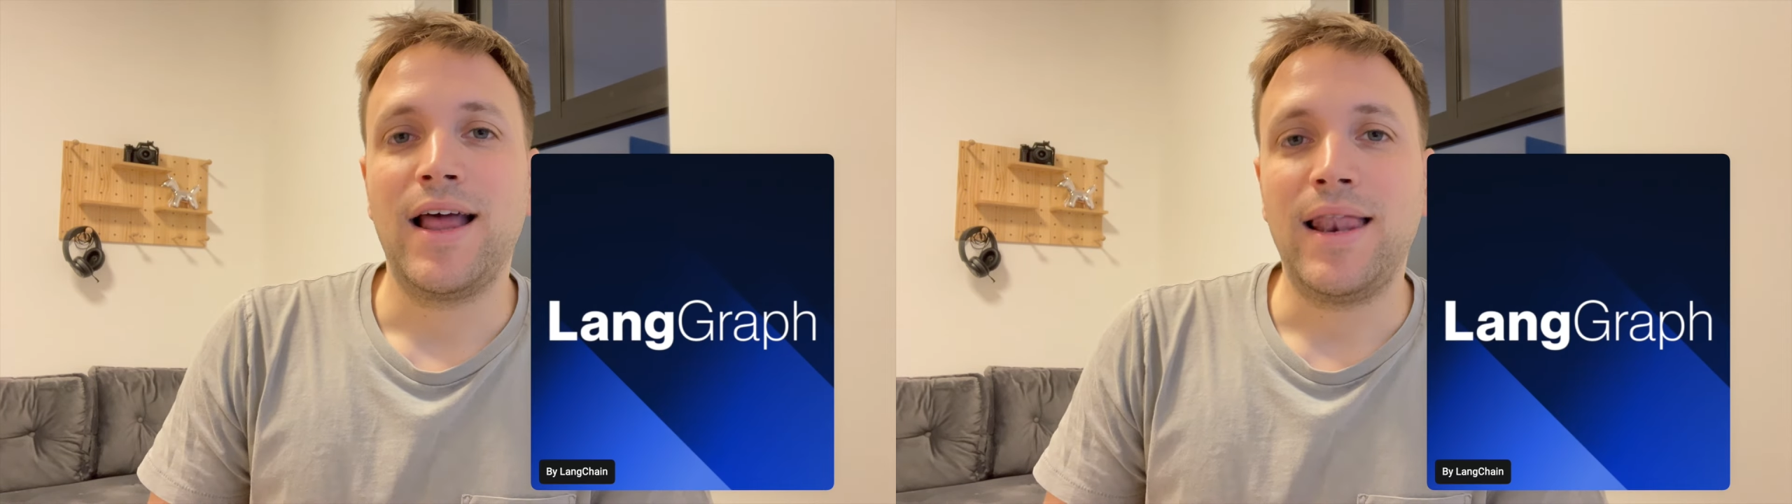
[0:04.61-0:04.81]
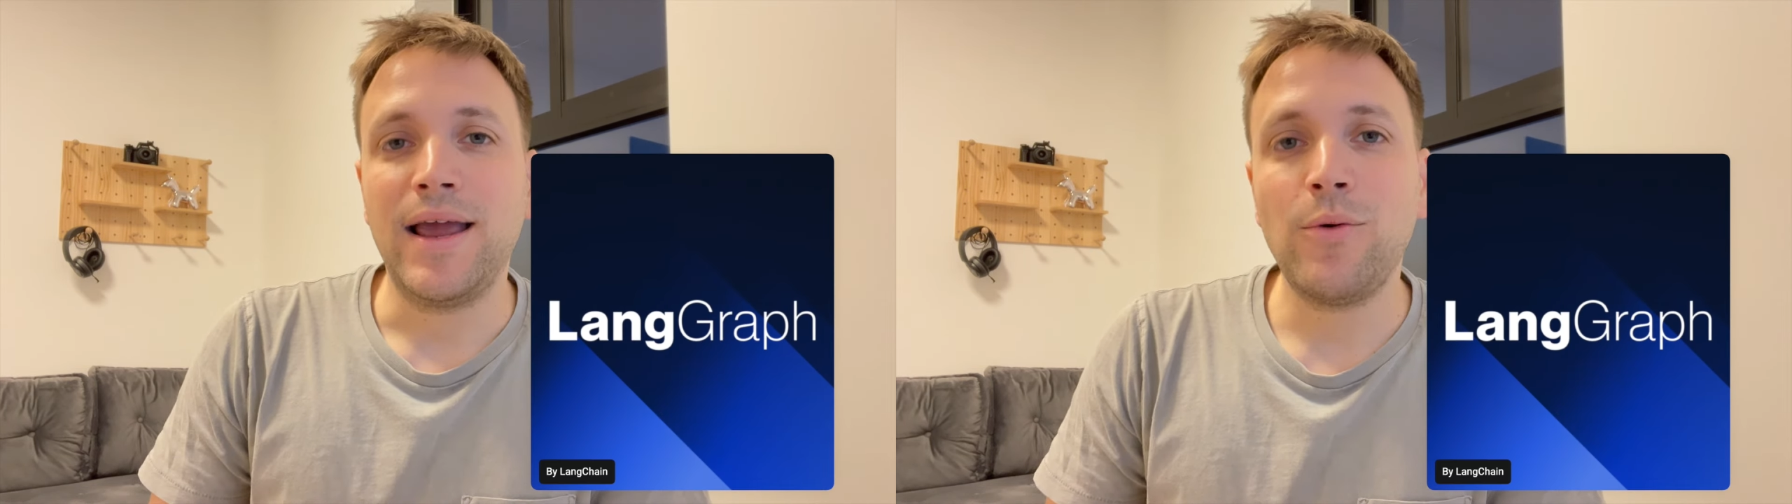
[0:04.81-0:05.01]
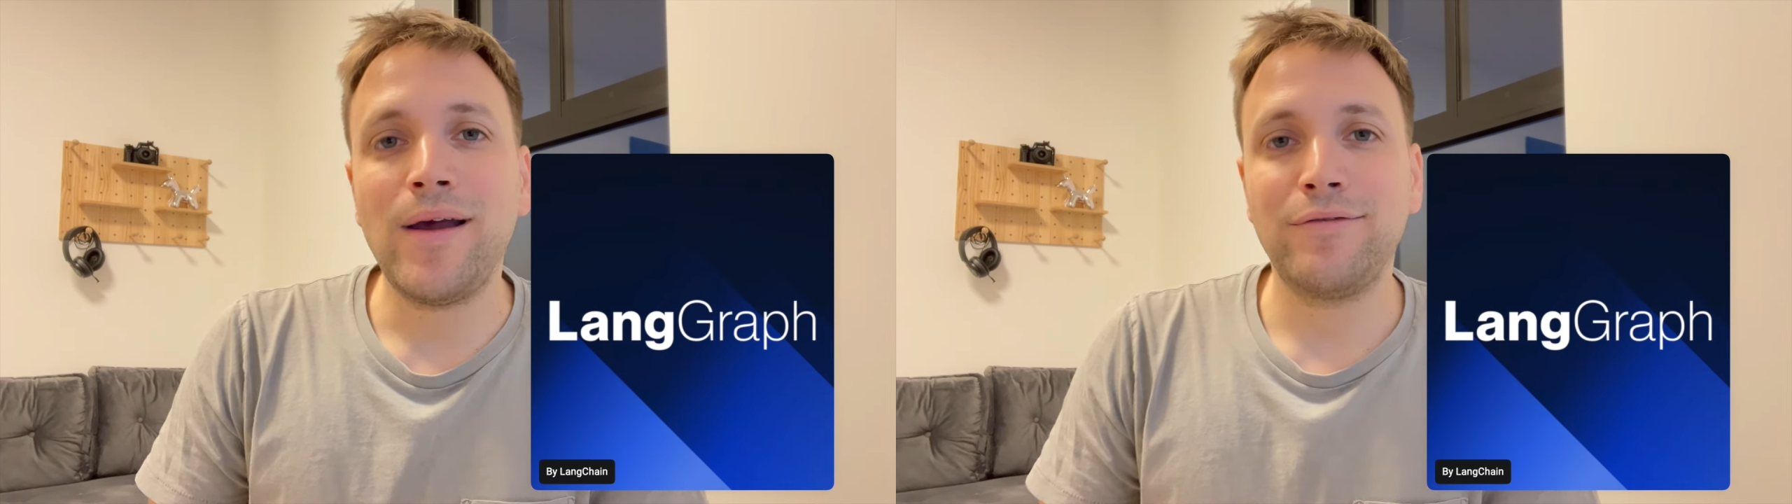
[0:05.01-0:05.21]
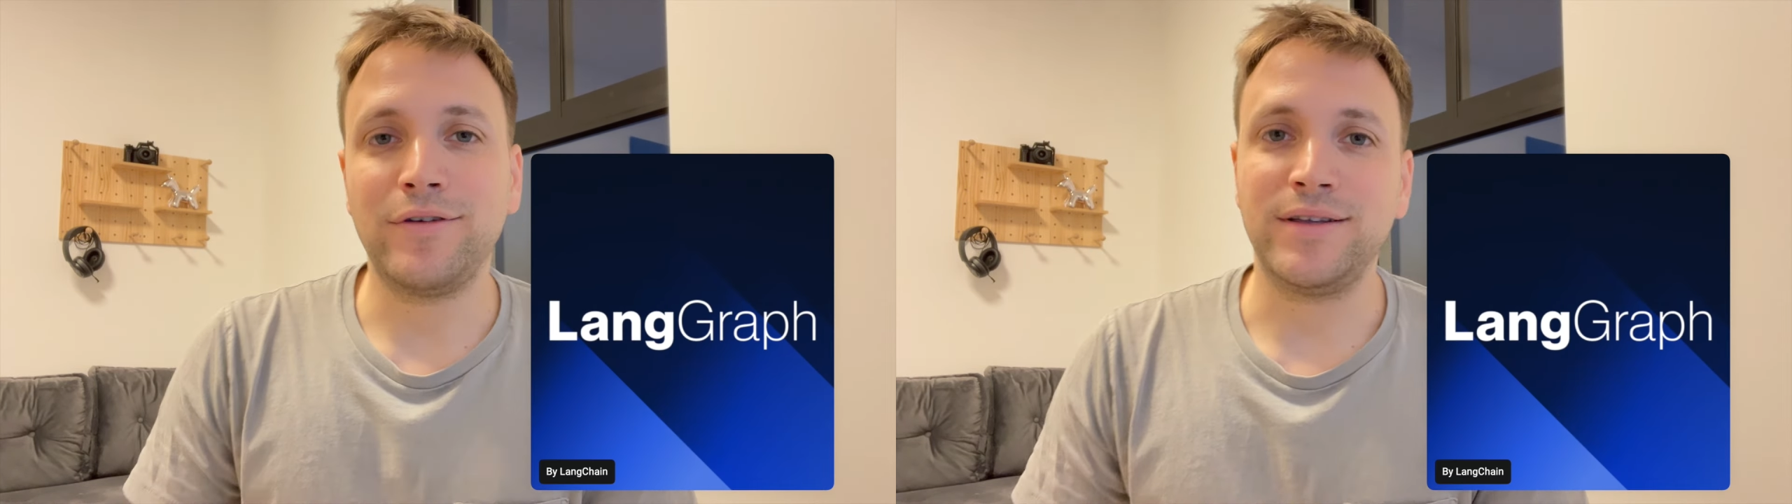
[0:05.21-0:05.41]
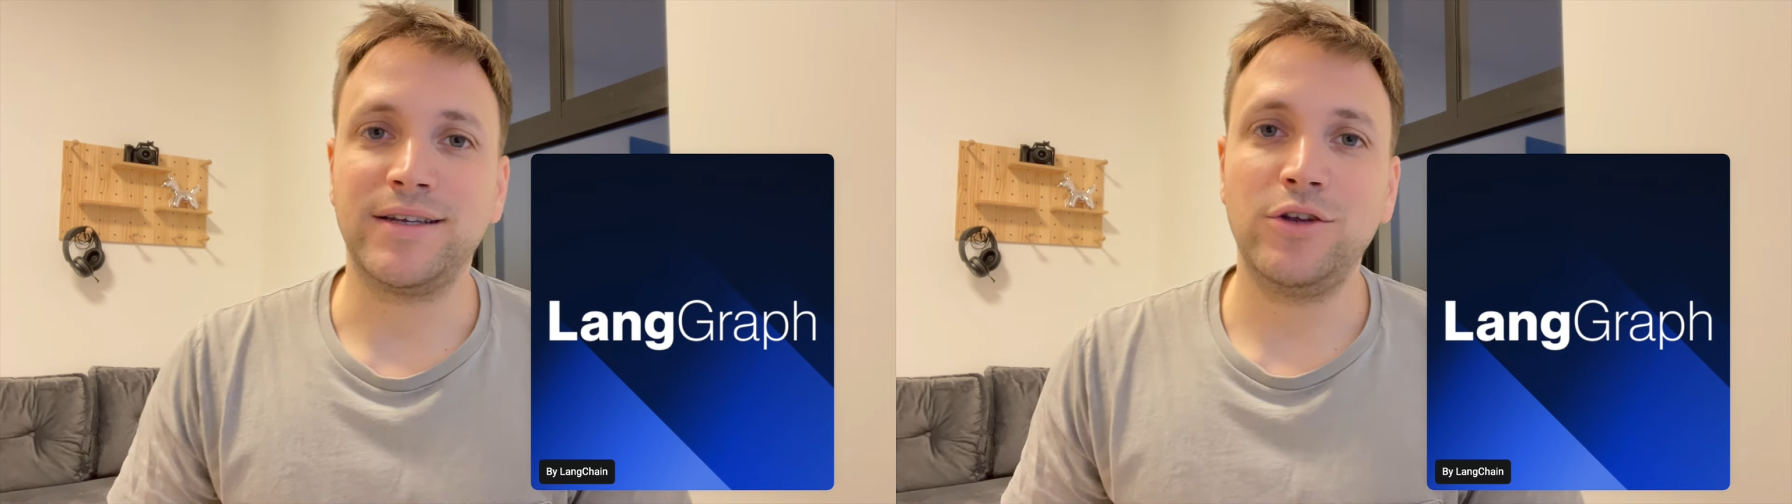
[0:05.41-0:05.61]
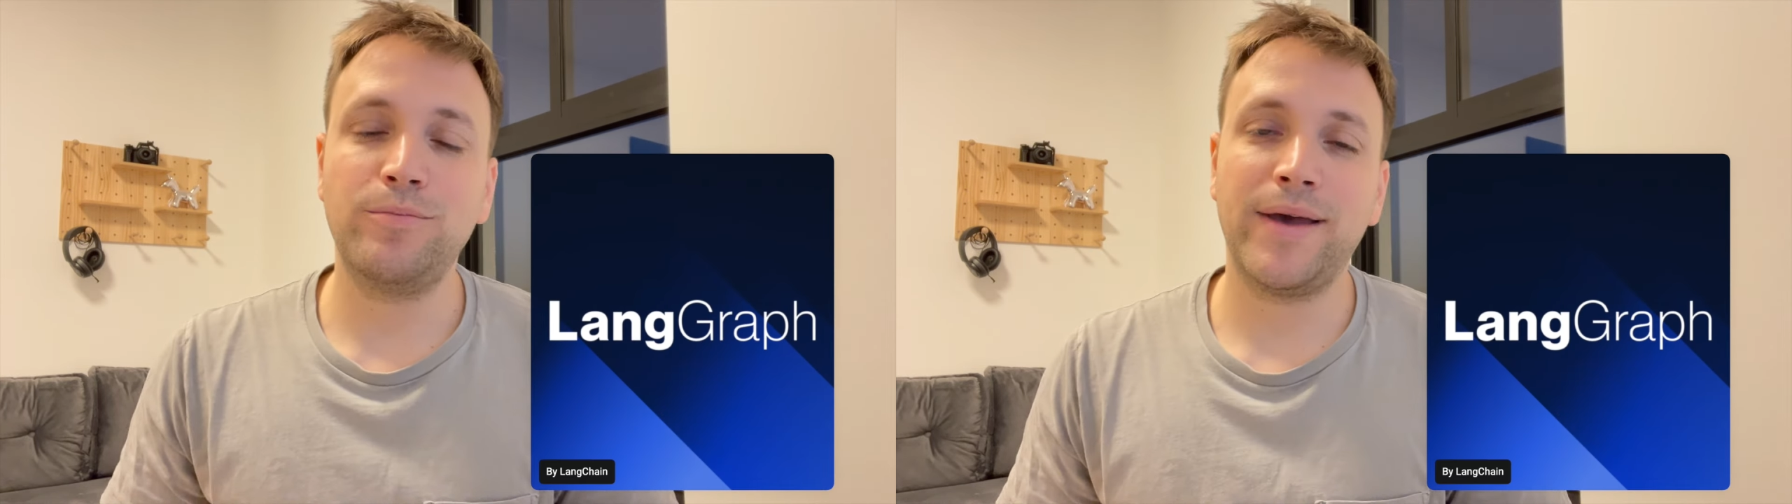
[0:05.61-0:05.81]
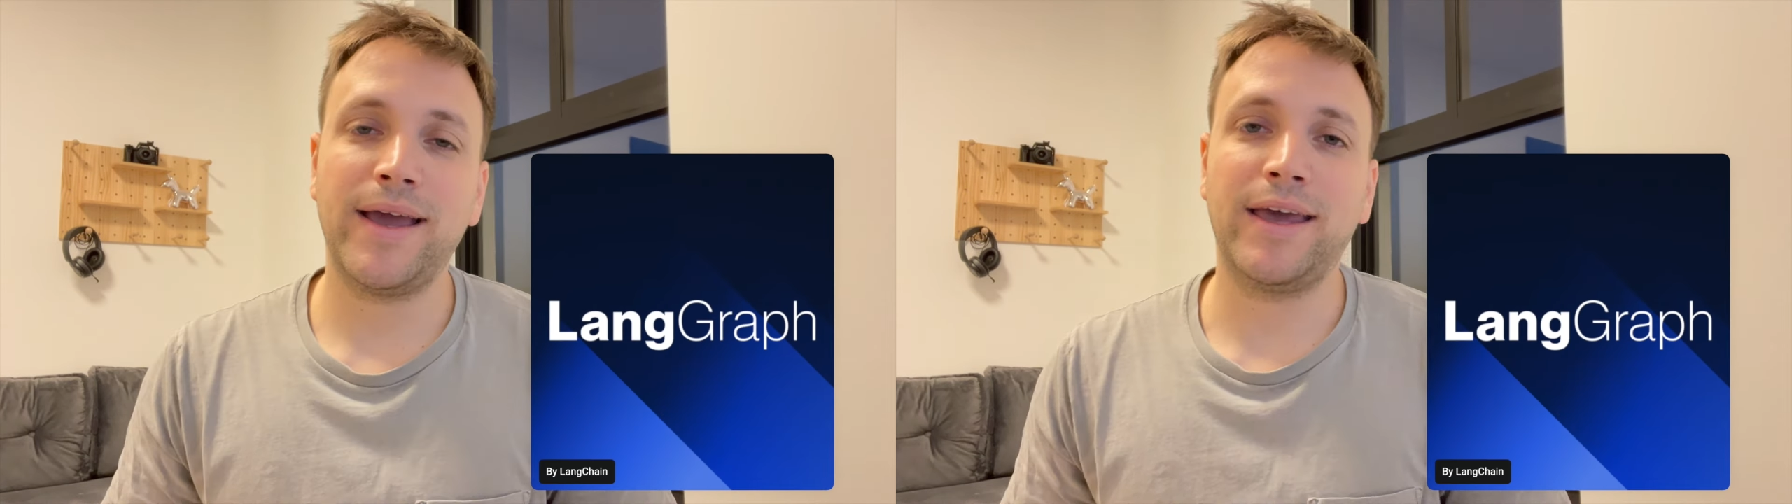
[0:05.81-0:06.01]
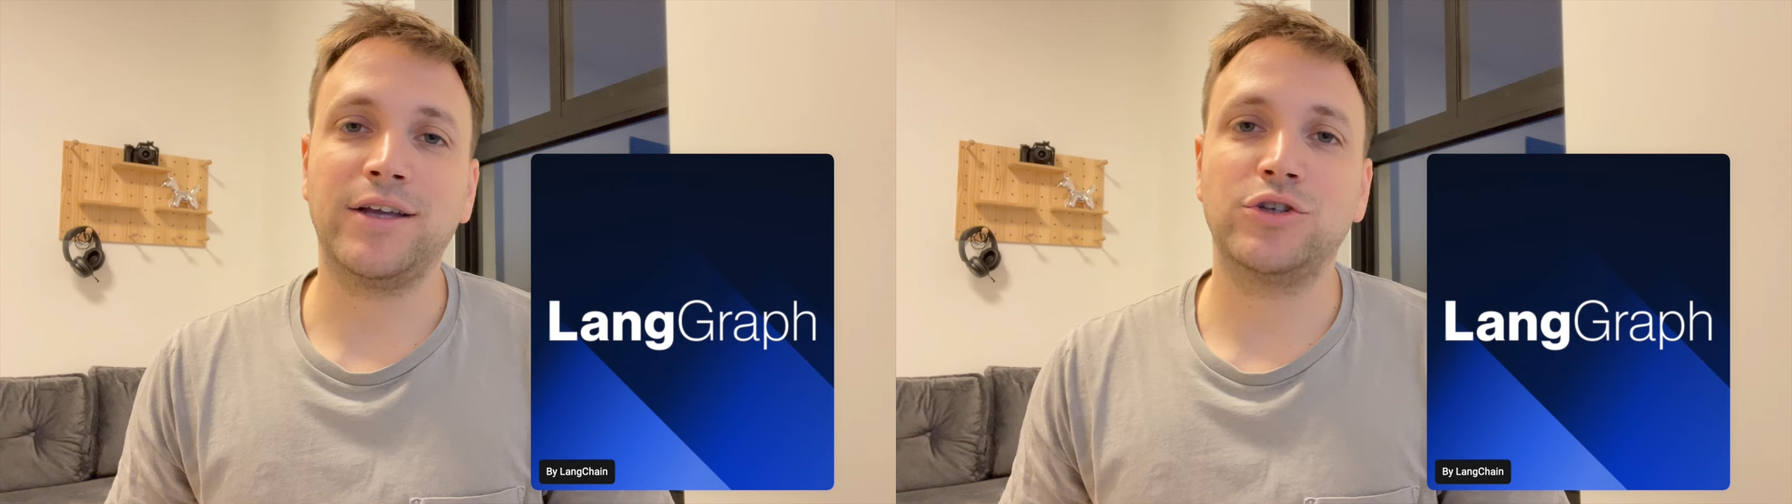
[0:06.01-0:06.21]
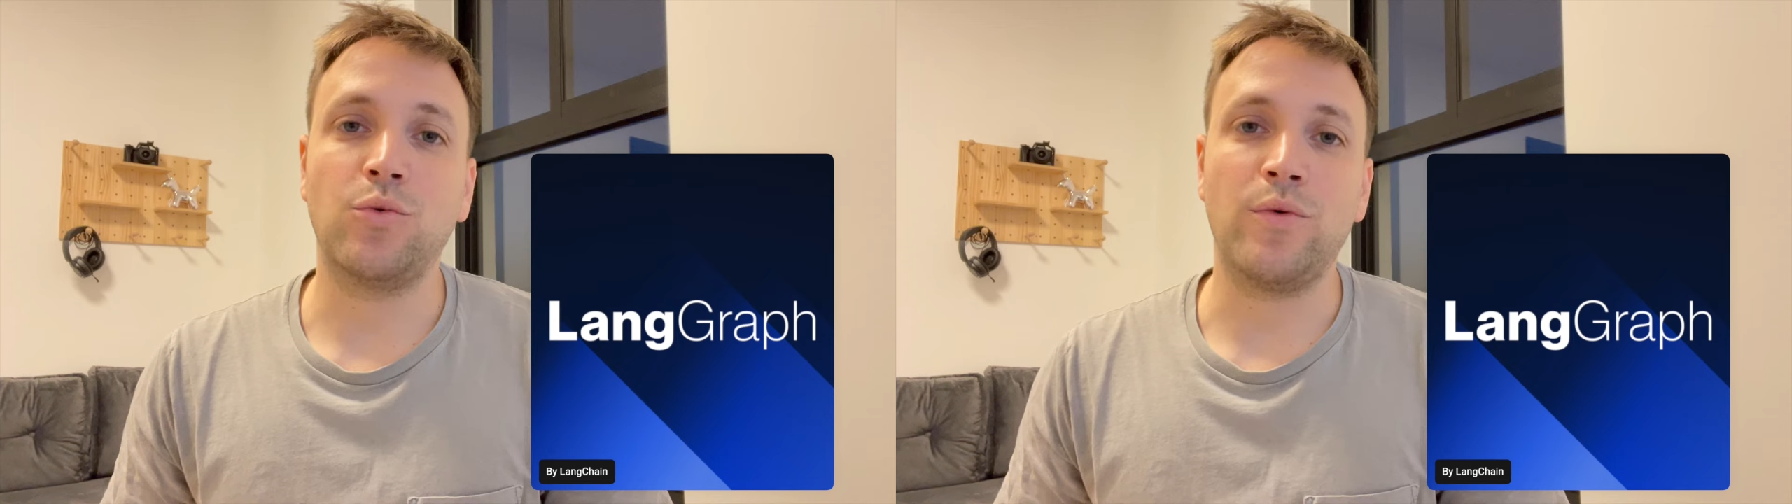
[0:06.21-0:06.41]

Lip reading: LangGraph is a new package